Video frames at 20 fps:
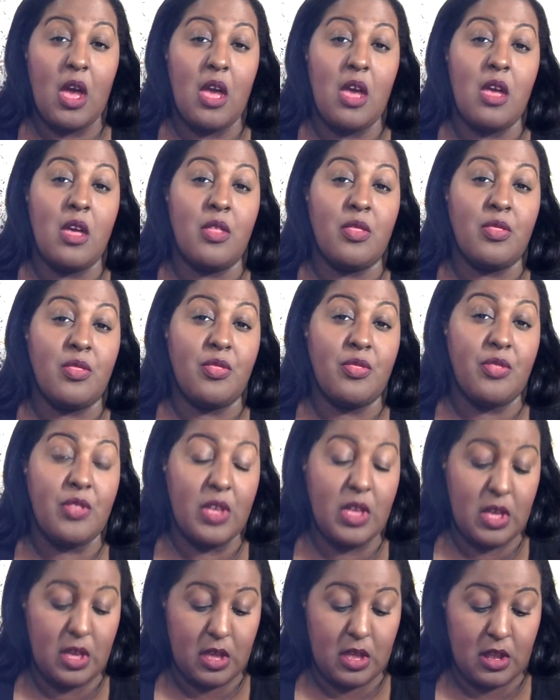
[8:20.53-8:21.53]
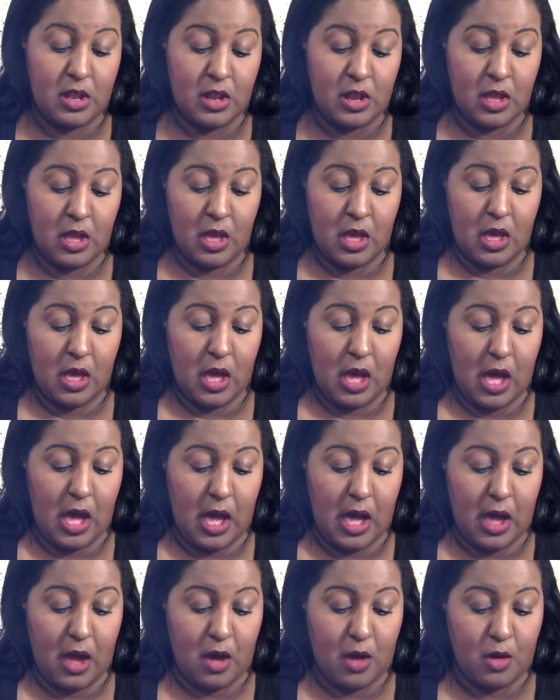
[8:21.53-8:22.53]
and then
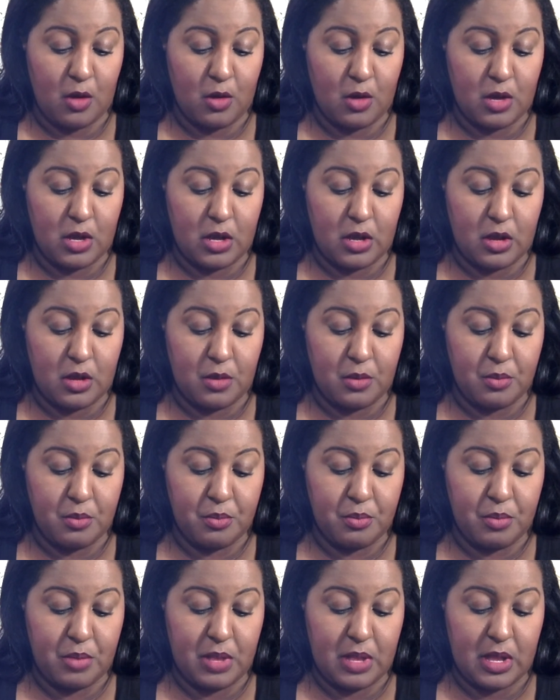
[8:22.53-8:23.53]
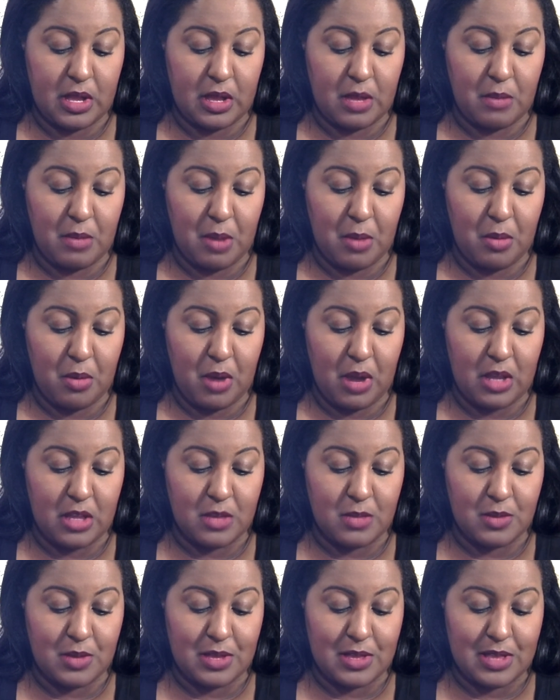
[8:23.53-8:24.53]
I'll plug in my price,
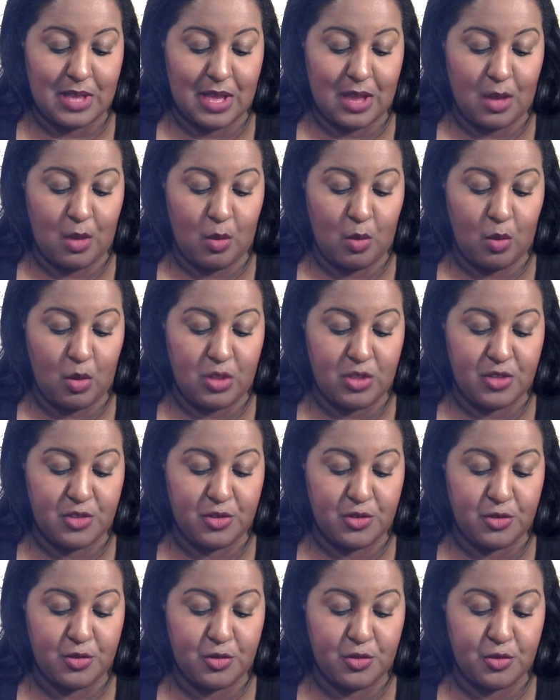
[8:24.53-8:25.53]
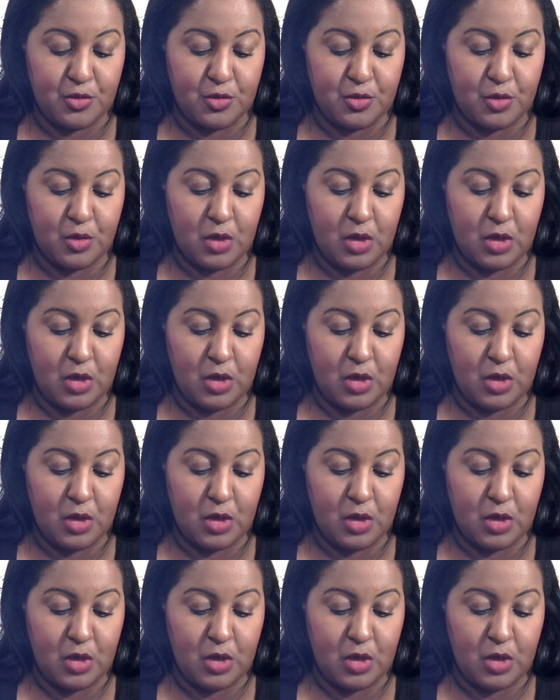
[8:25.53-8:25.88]
because I don't want to